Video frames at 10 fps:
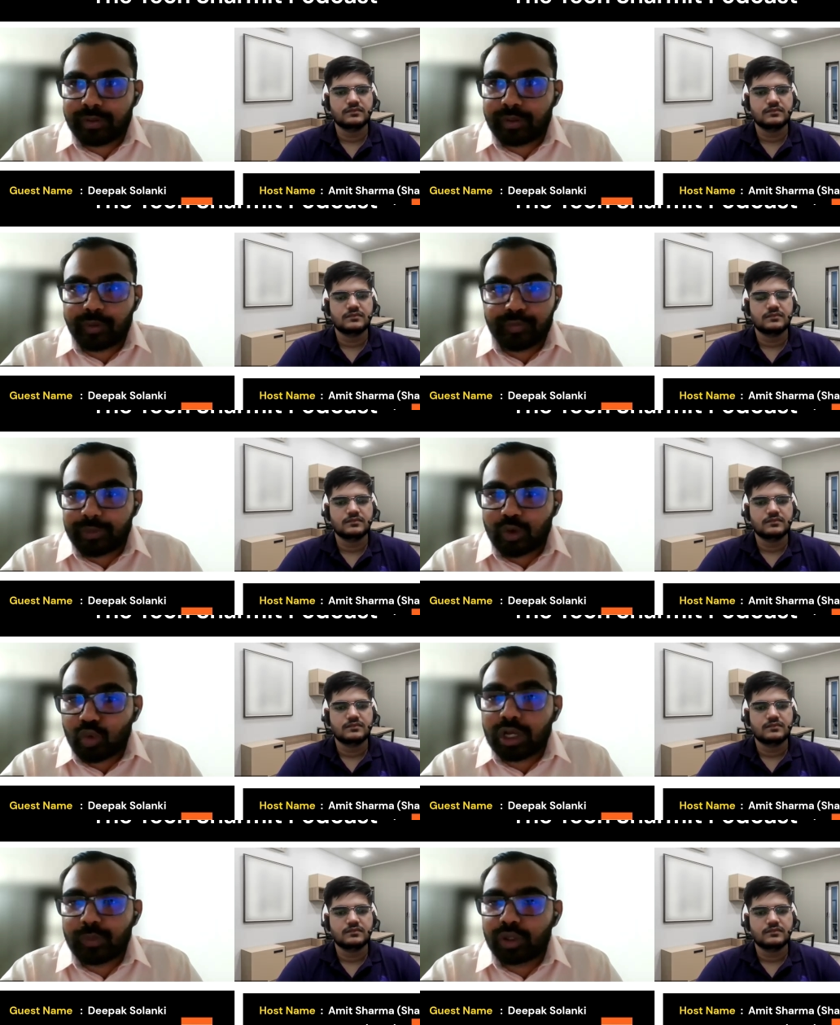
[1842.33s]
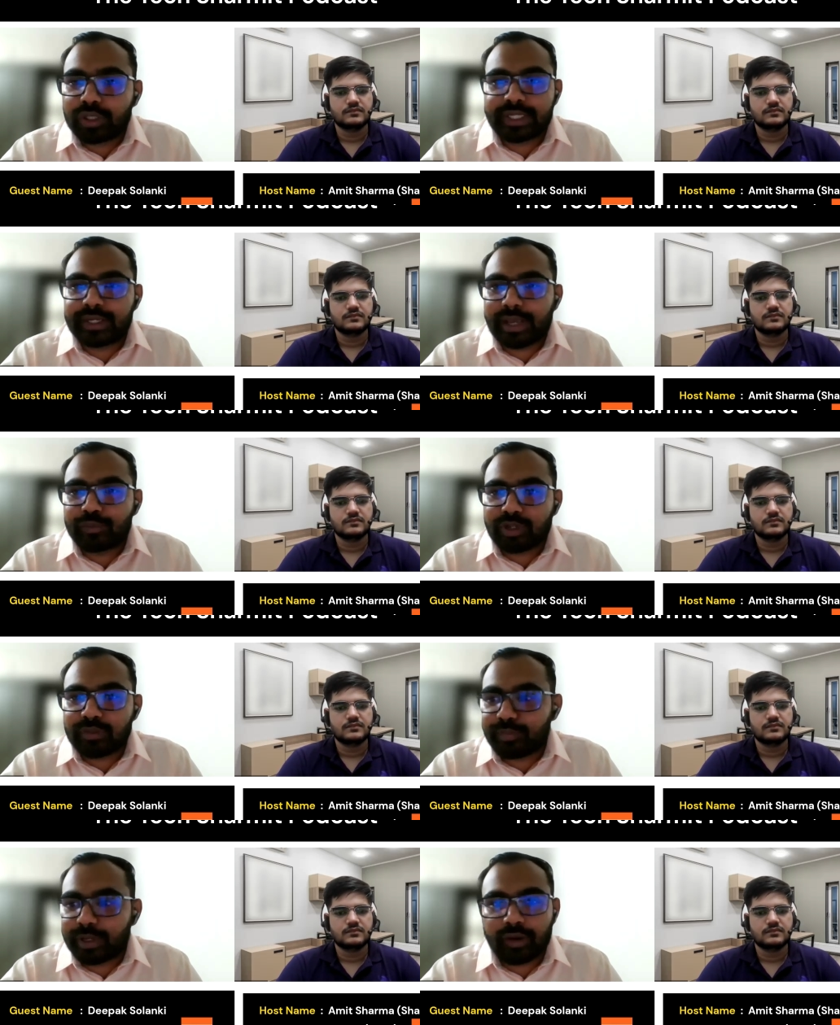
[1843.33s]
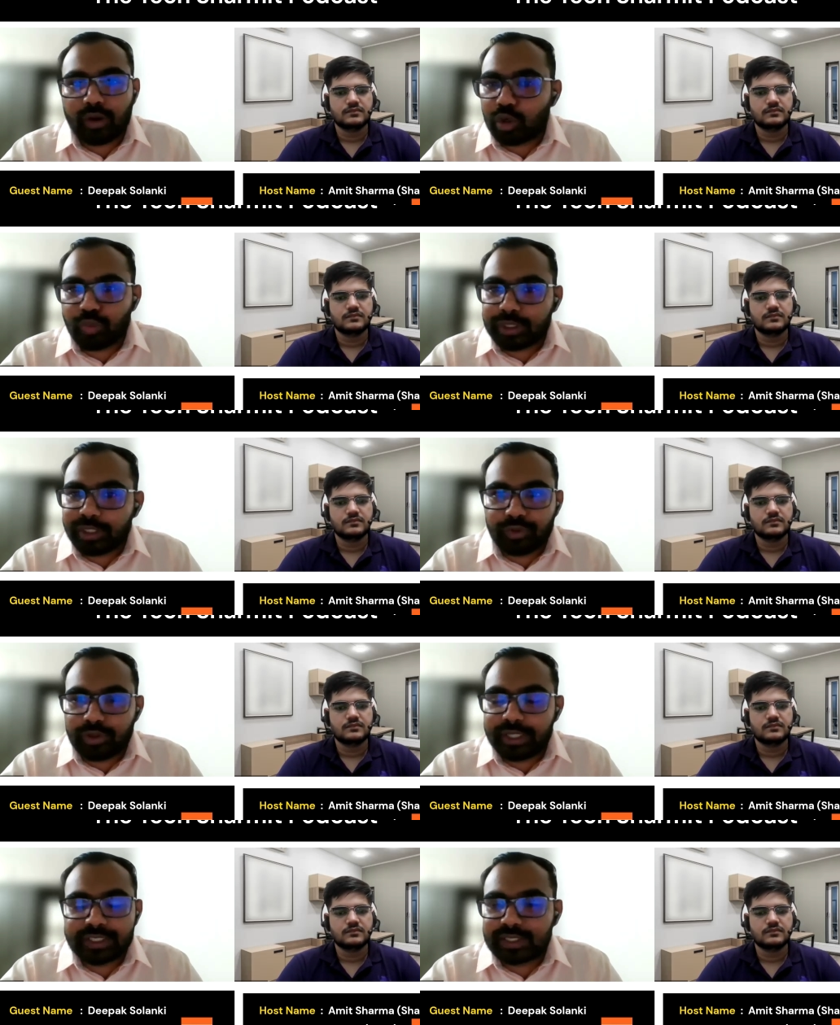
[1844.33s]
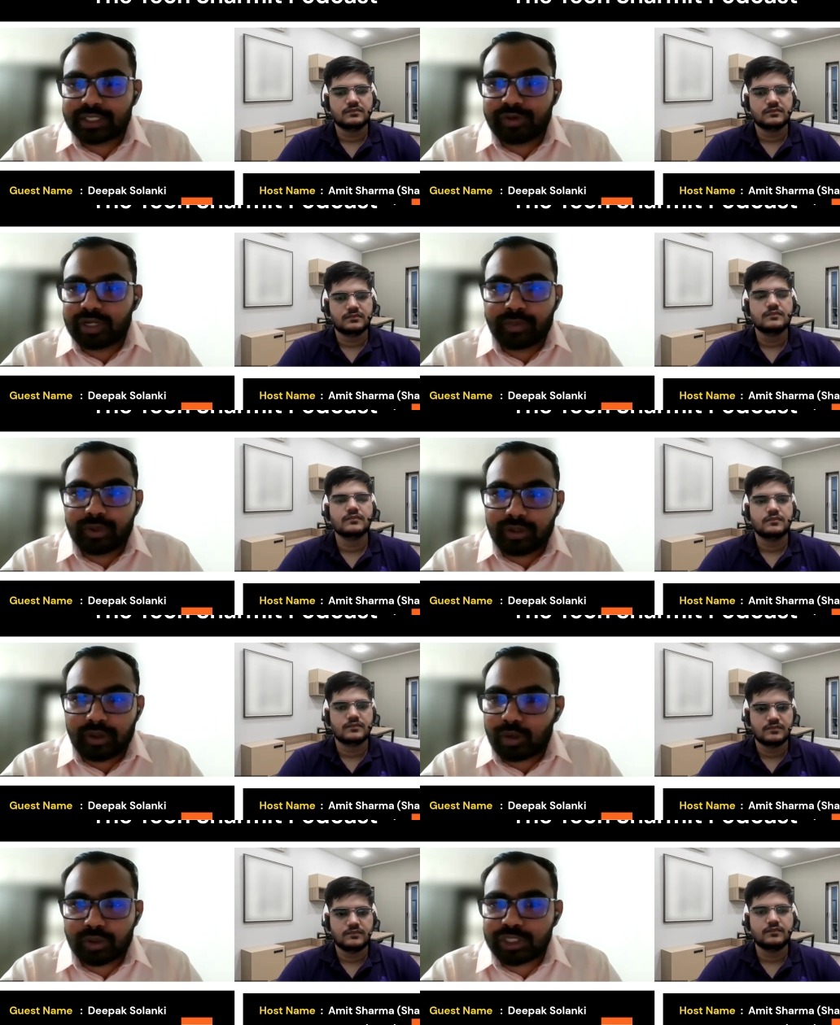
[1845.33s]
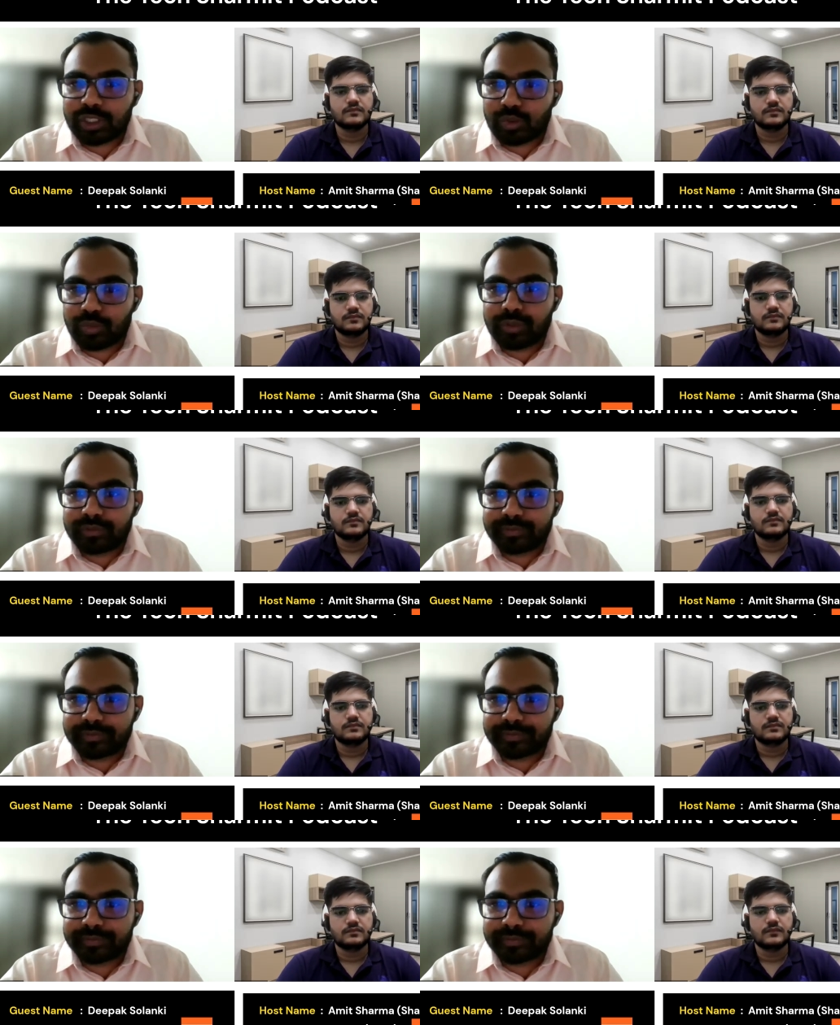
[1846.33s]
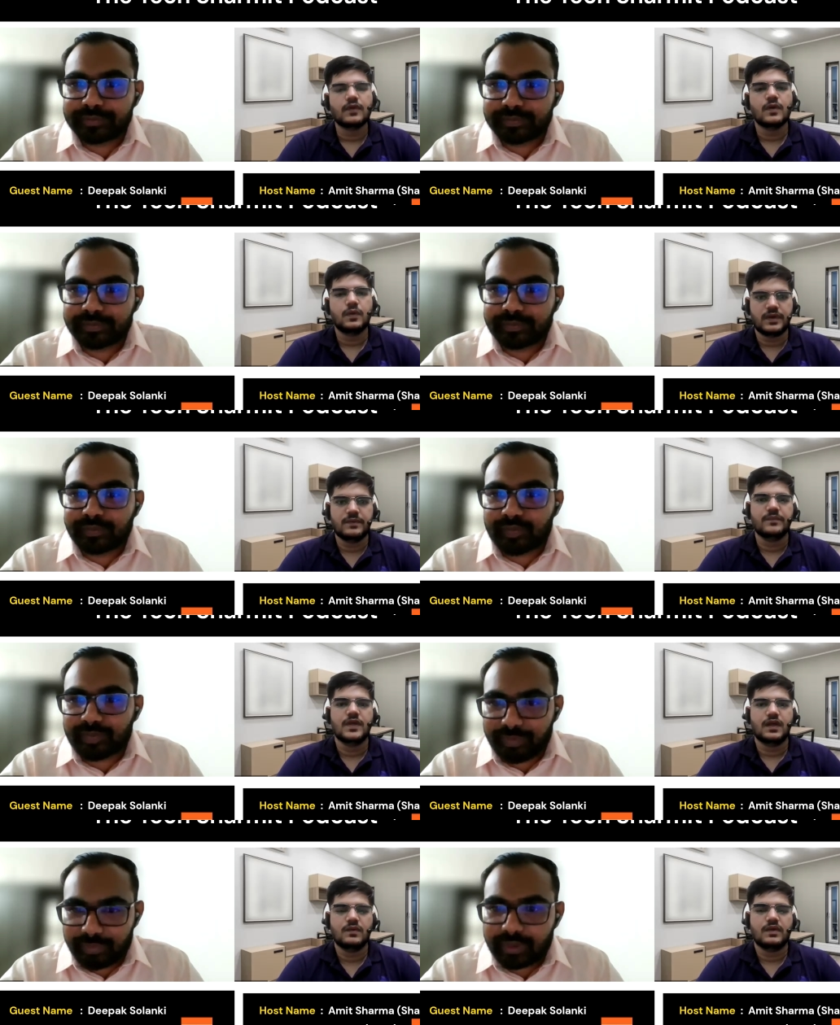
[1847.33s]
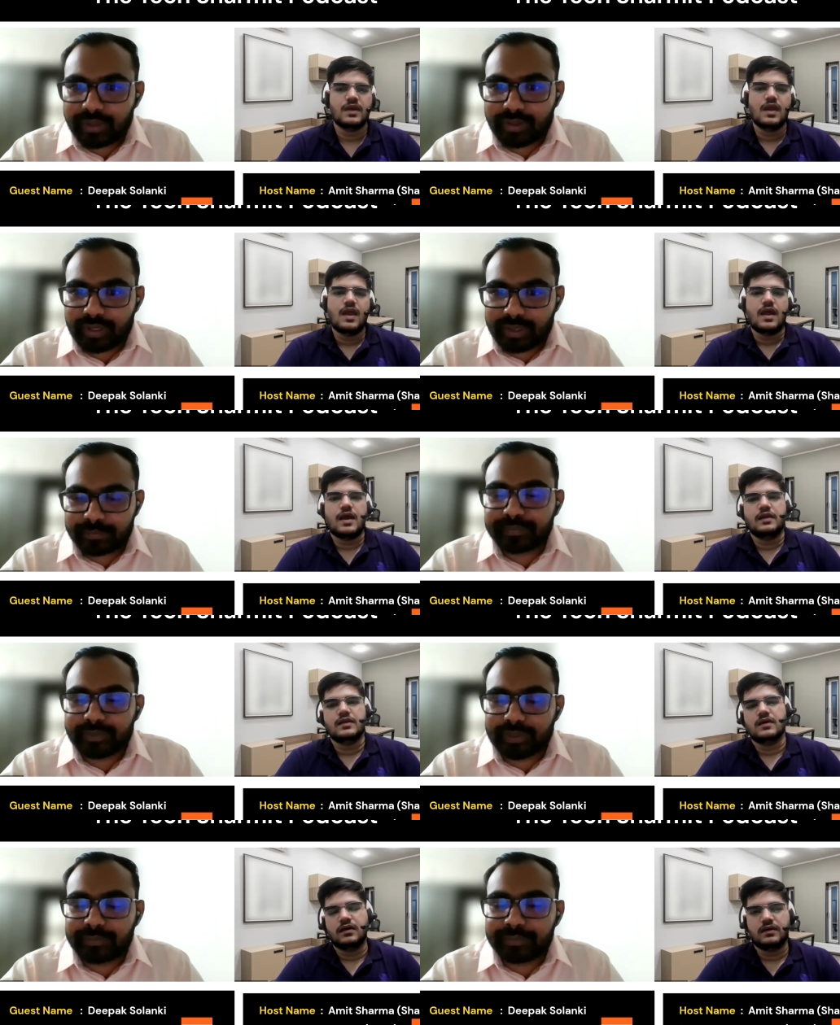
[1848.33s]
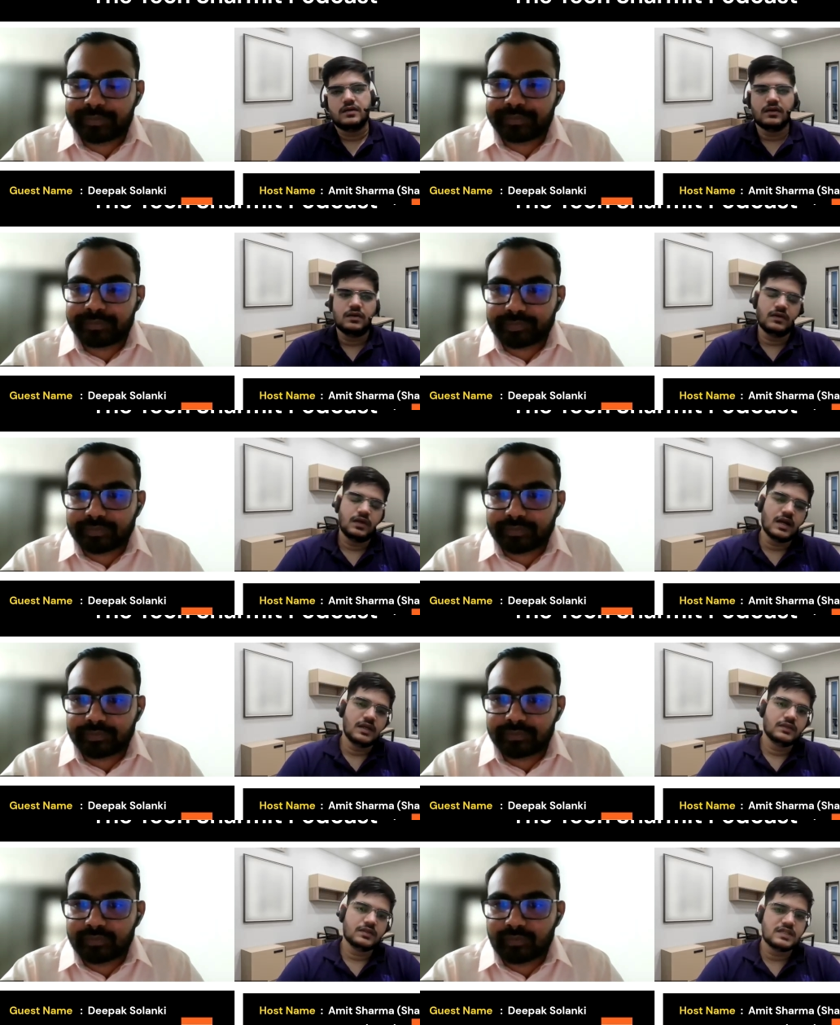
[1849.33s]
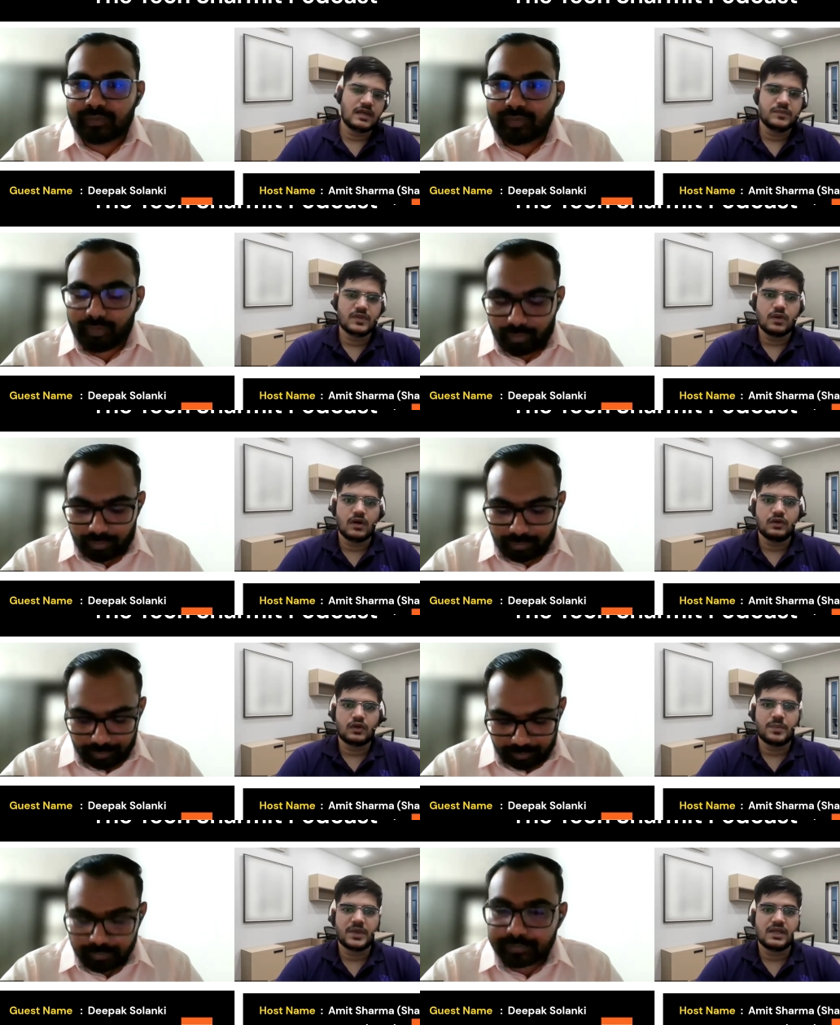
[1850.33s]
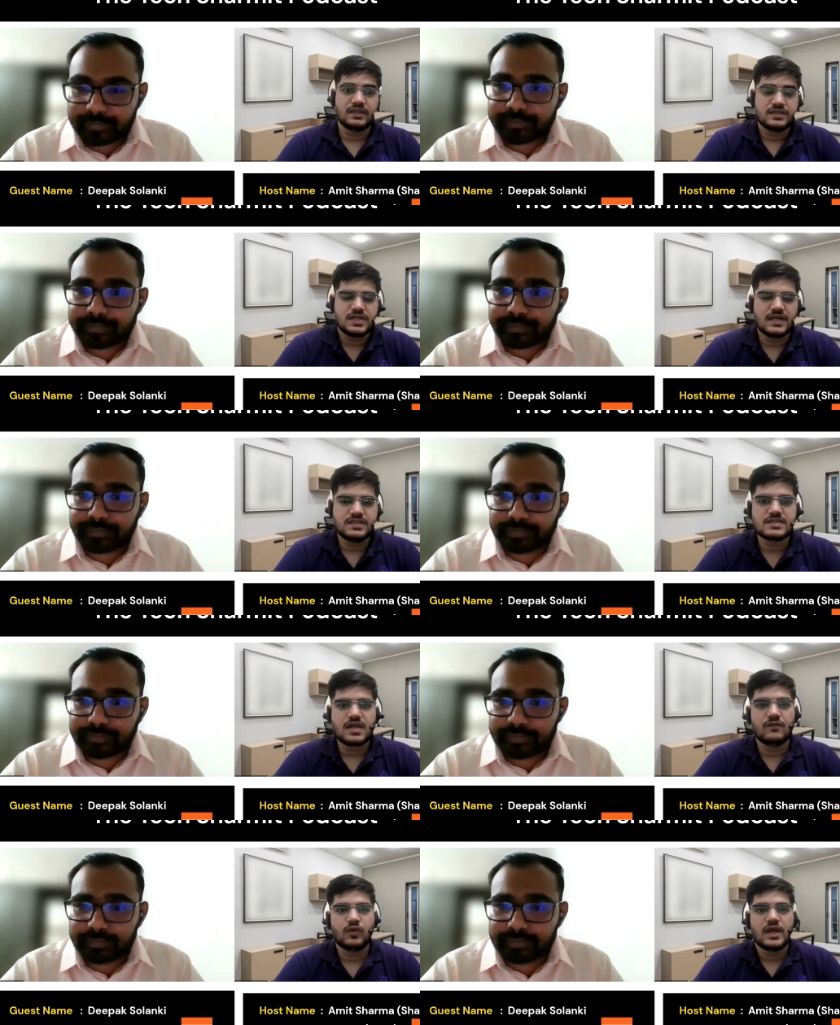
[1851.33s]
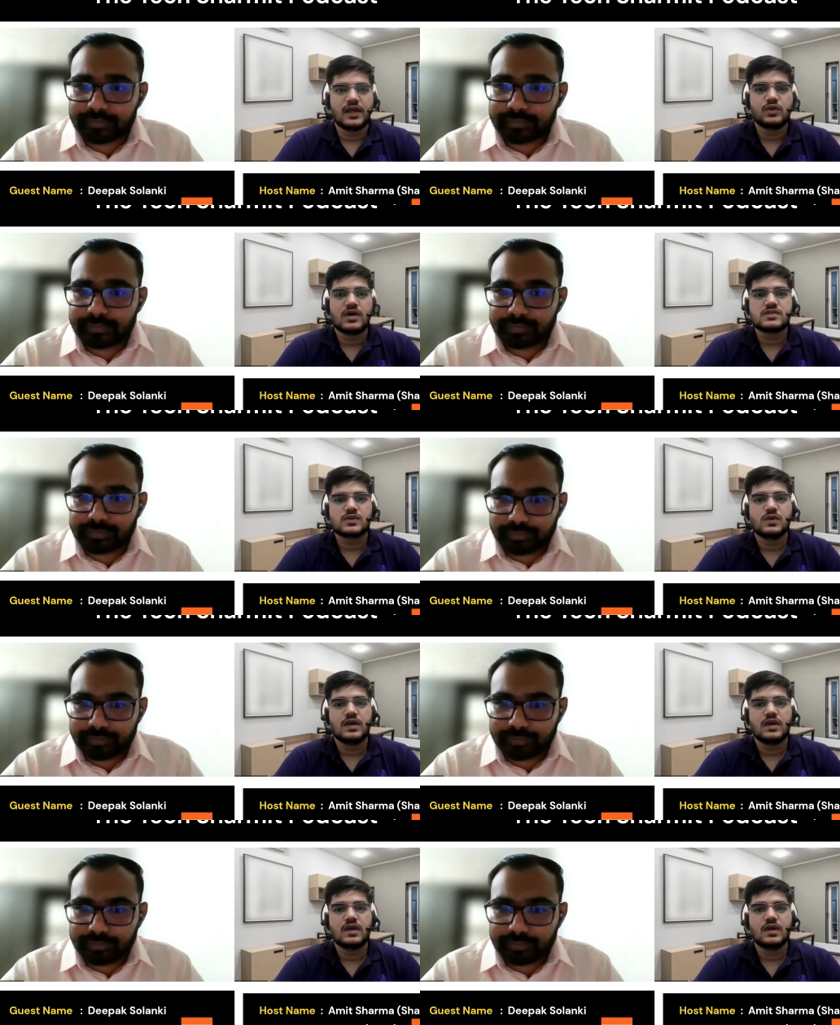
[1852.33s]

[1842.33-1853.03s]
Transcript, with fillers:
Speaker 1: uh, you know google books and amazon uh, all over the world it's, it's available across the globe
Speaker 2: okay okay and uh, regarding the same uh, topic like the challenges i would like to ask you